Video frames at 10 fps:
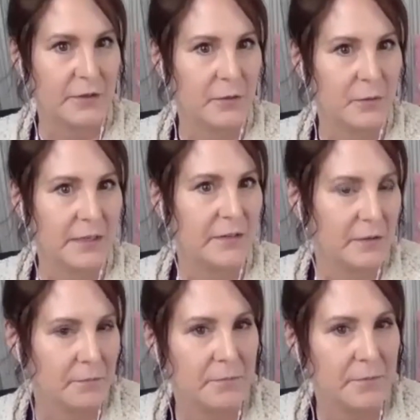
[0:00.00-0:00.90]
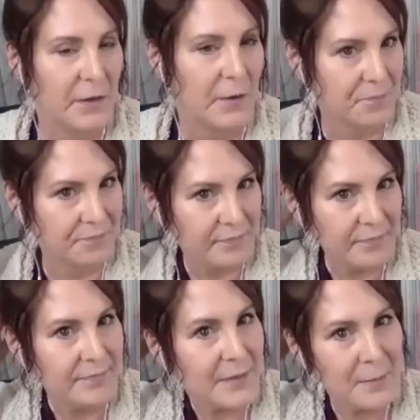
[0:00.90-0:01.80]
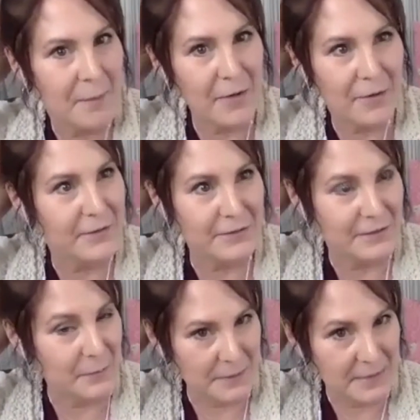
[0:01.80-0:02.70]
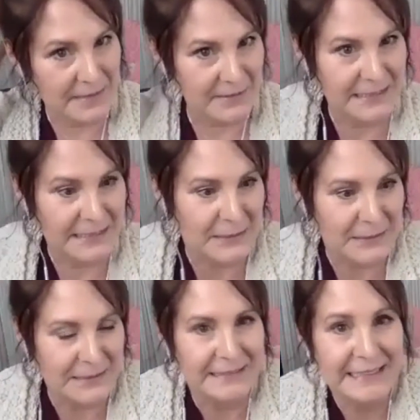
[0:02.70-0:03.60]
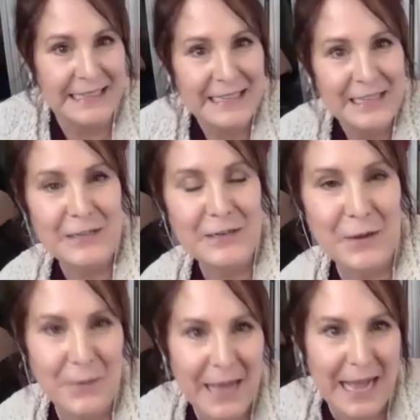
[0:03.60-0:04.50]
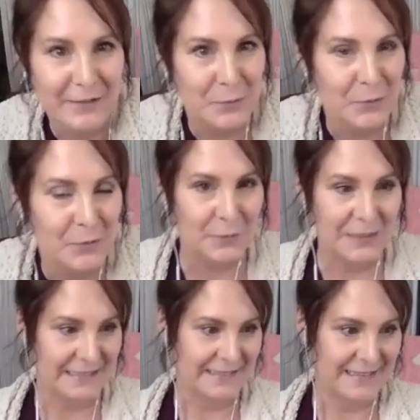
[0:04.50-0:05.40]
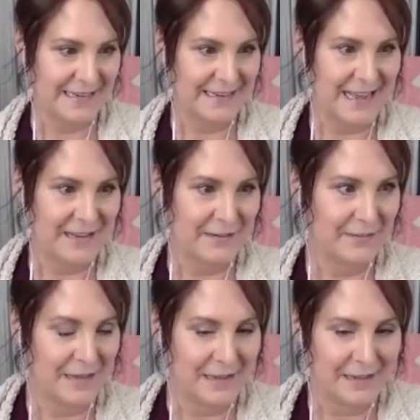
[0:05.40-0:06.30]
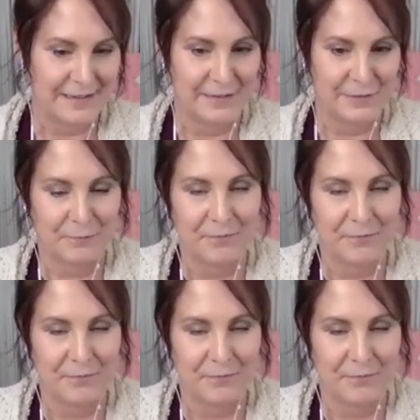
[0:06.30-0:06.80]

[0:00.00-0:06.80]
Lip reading: you, and your, mother is deeply mentally ill and, has mood swings and is,